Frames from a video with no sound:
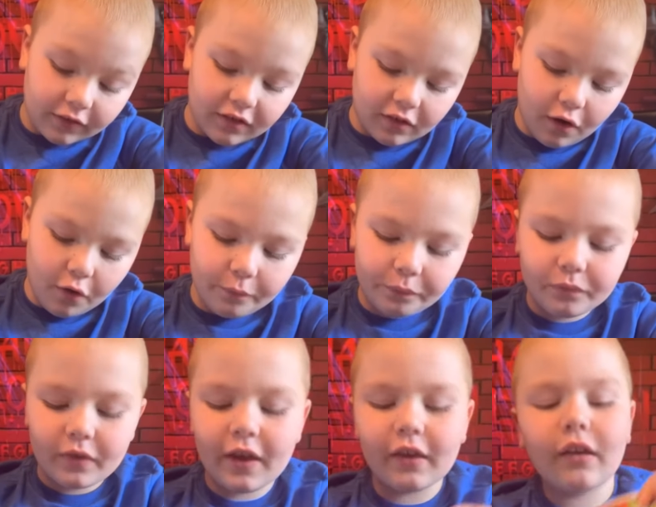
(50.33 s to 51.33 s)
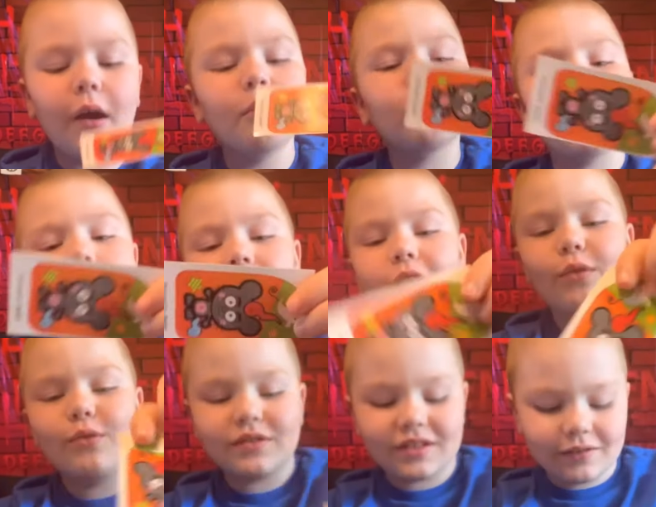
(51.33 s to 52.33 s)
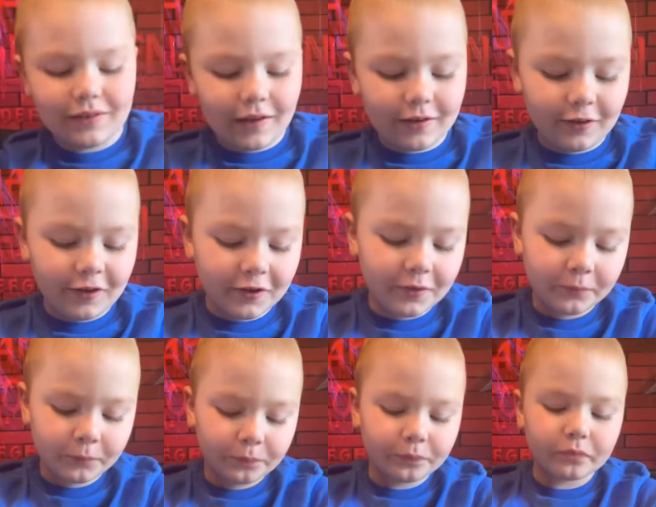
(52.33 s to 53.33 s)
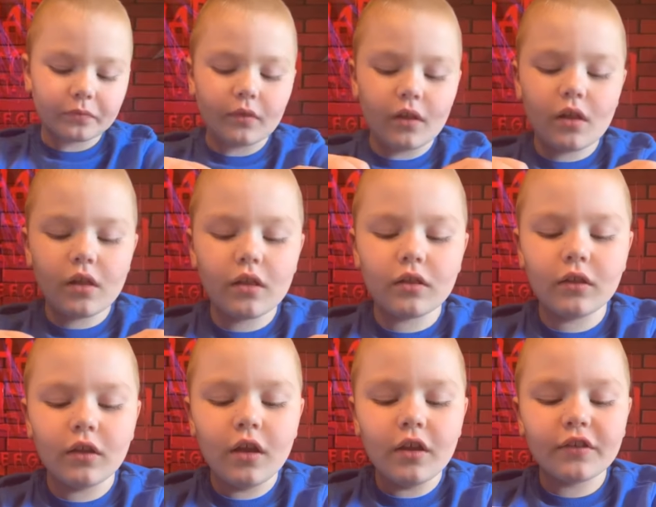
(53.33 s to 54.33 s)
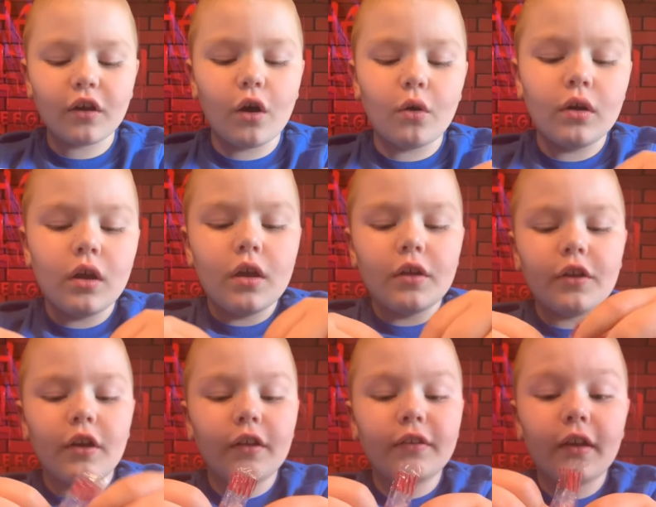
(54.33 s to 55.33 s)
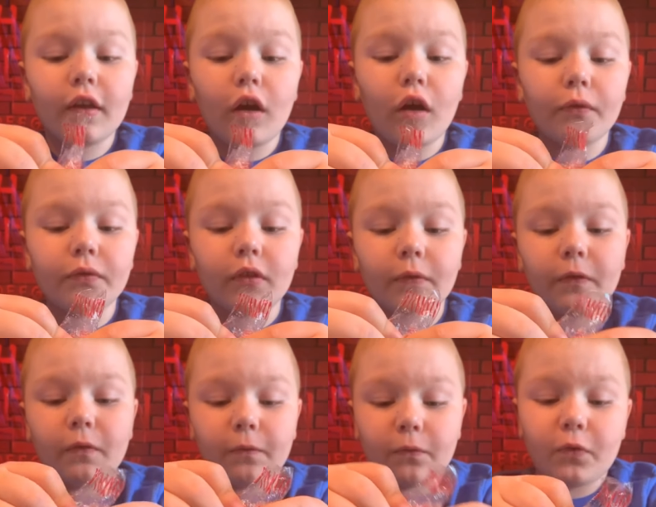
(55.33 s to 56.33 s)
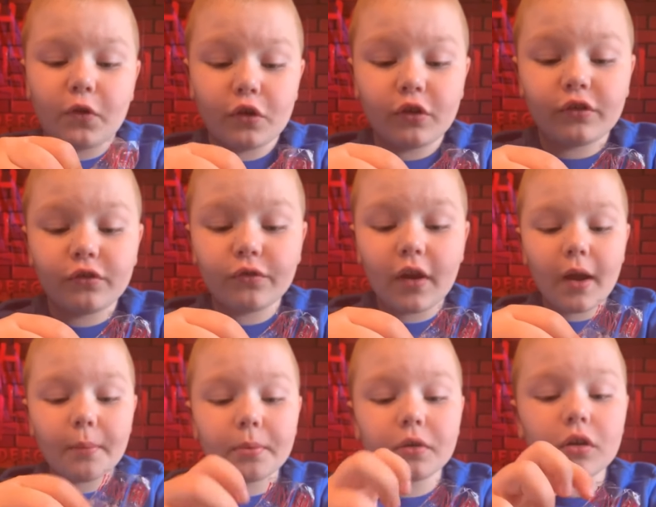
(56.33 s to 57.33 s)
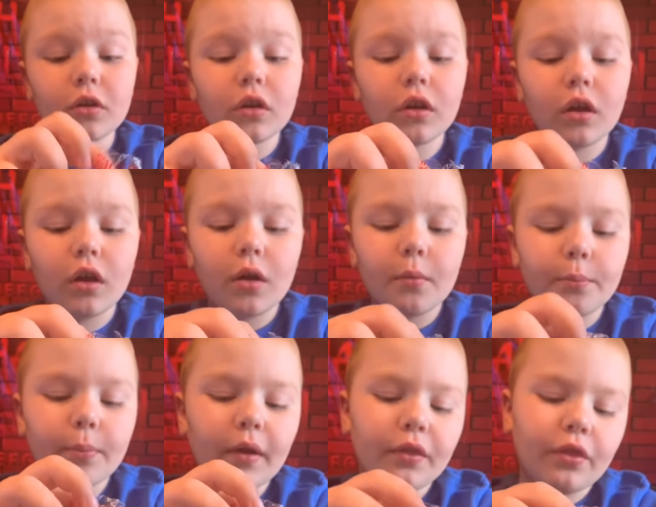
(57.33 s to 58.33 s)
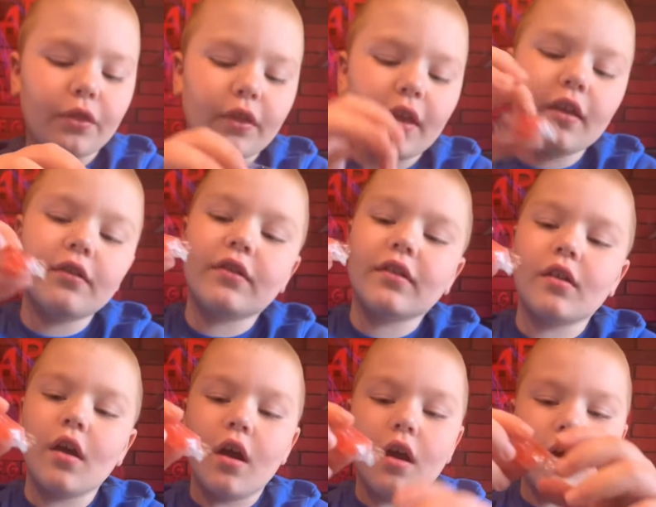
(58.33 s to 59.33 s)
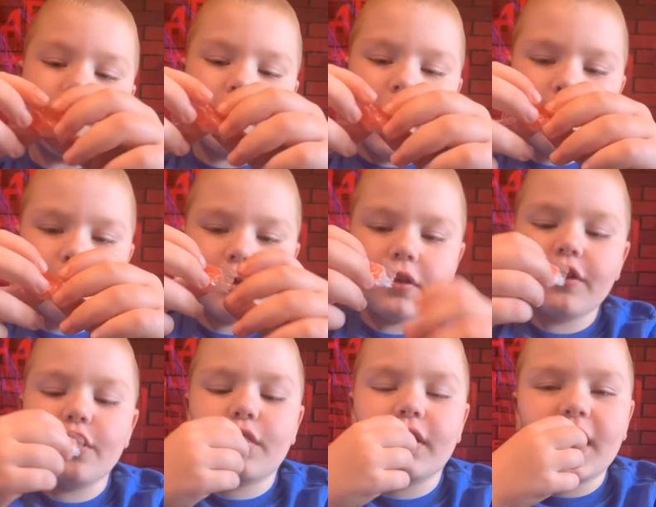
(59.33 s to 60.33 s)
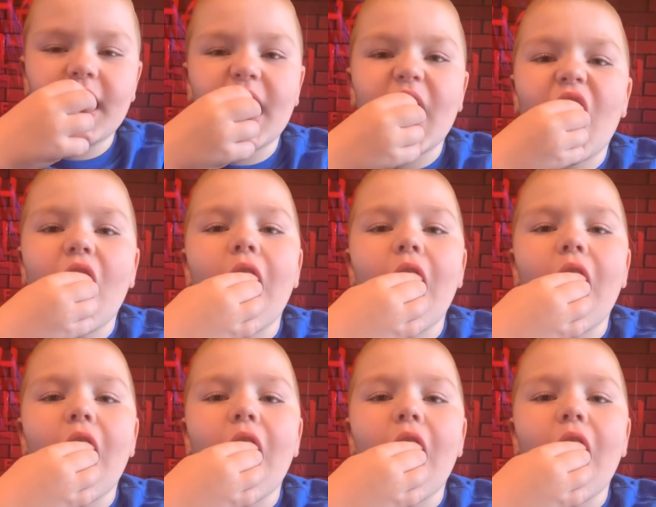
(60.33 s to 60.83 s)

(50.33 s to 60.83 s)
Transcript: So it comes with a cool sticker. So you gotta take off the first wrapper, but this wrapper you can eat.